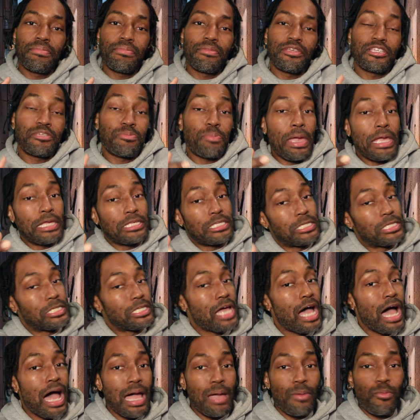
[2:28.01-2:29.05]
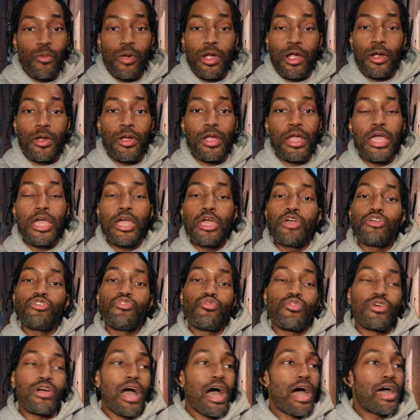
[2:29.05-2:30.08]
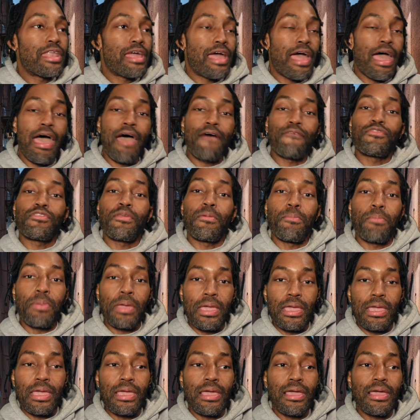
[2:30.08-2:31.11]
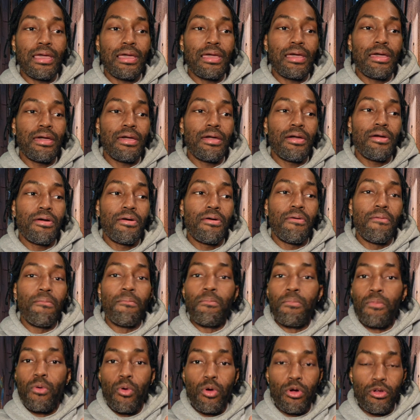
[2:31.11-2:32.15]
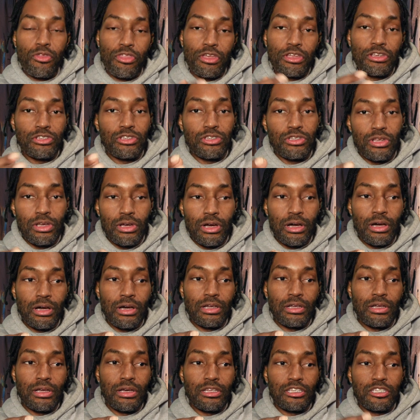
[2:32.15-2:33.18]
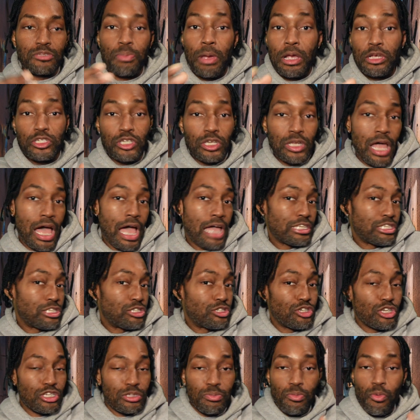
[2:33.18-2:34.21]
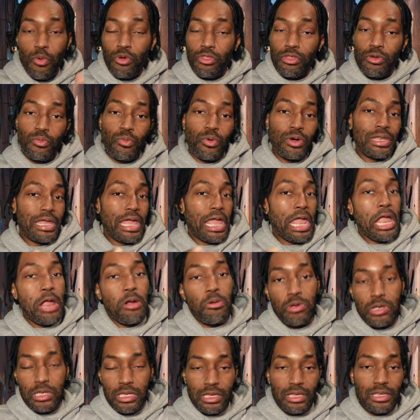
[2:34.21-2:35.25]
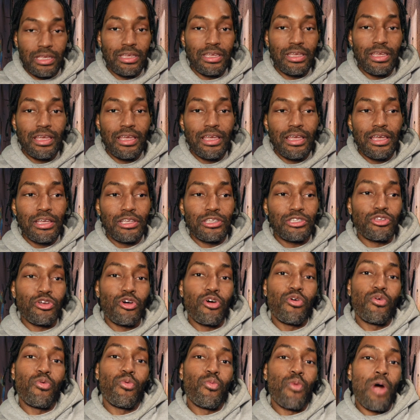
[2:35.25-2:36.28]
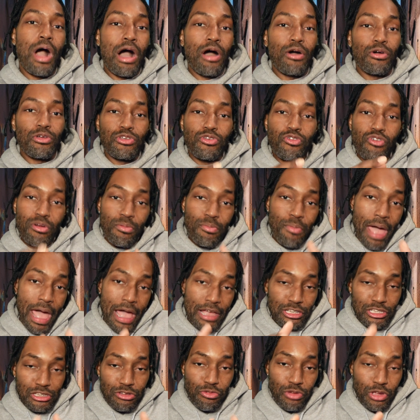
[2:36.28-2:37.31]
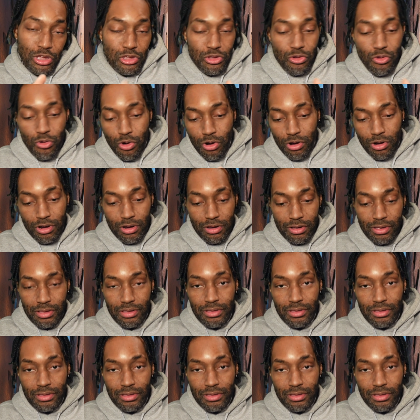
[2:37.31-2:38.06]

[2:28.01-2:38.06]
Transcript: space and time where you kind of have to be more than specialize in just more than one area. So while you're mastering your